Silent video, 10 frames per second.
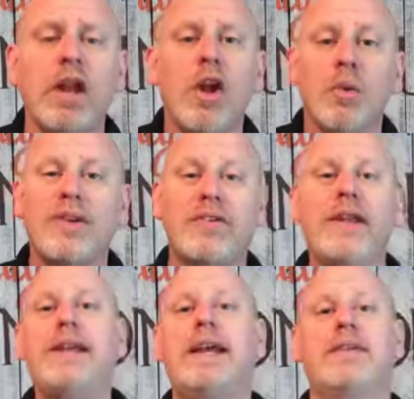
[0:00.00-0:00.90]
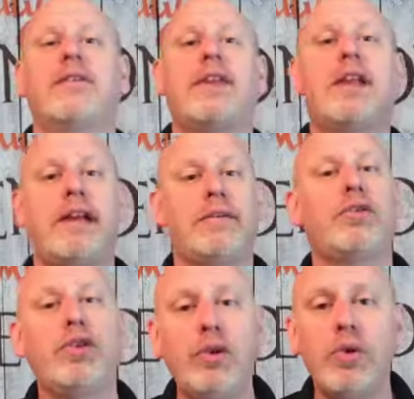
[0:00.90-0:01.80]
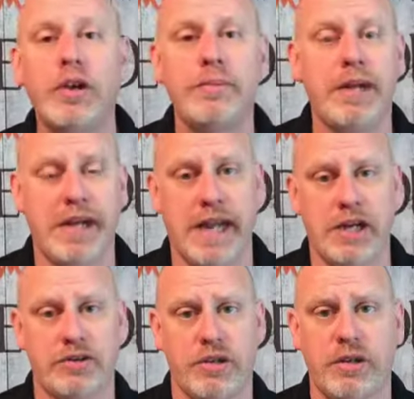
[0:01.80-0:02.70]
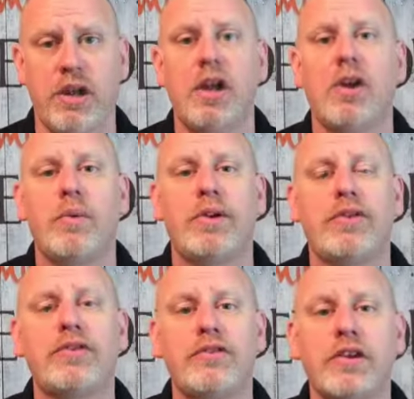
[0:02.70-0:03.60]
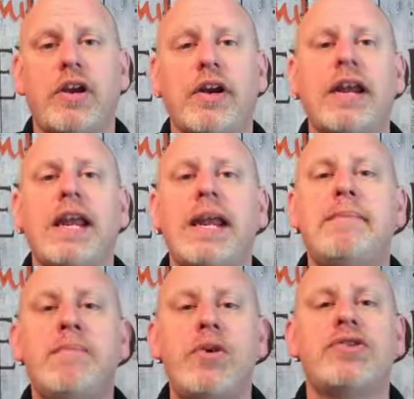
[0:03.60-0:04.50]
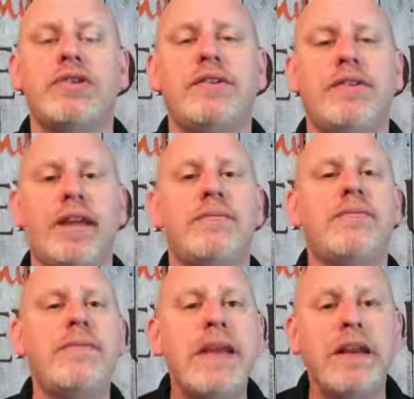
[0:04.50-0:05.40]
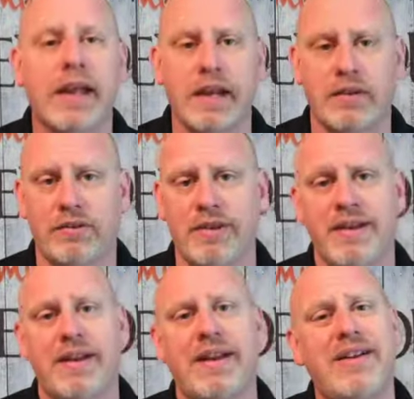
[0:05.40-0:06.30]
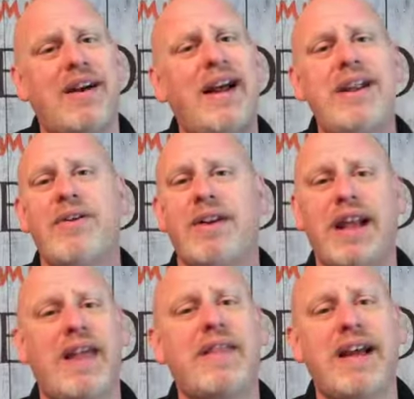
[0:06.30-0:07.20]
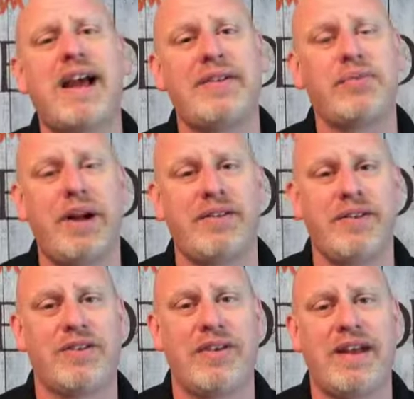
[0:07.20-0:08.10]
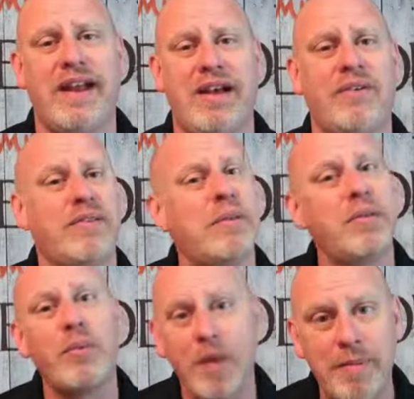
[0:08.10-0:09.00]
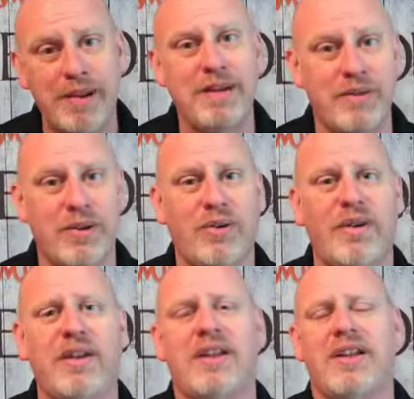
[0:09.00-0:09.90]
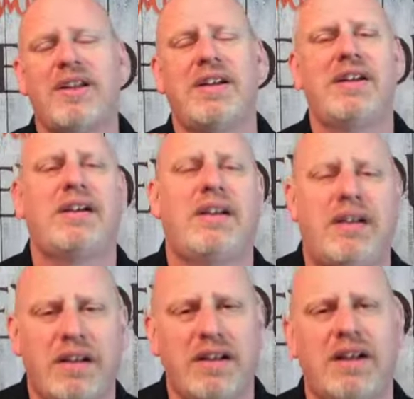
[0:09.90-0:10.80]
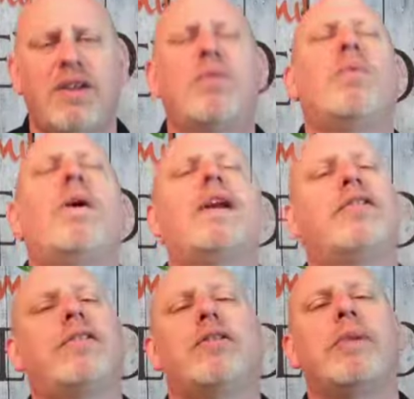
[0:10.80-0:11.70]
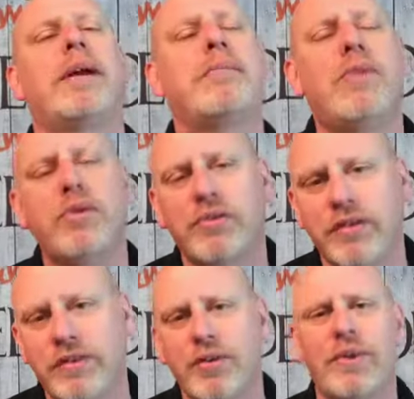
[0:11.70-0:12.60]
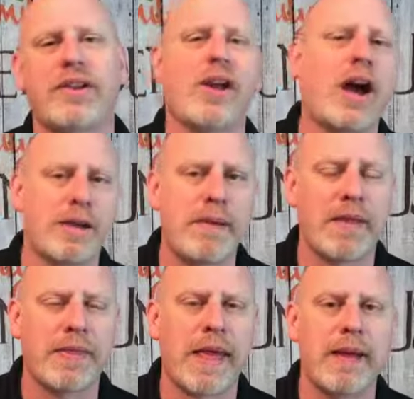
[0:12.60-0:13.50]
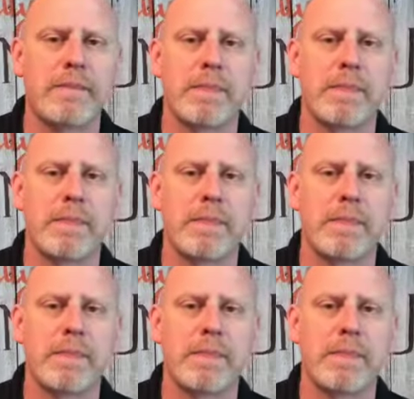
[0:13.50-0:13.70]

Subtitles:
Which then takes us to level 2 communication, which is sharing emotions and feelings. Now, I know a lot of the guys watching this right now, and some of the women even are going, I don't want to share my emotions. I don't want to talk about that.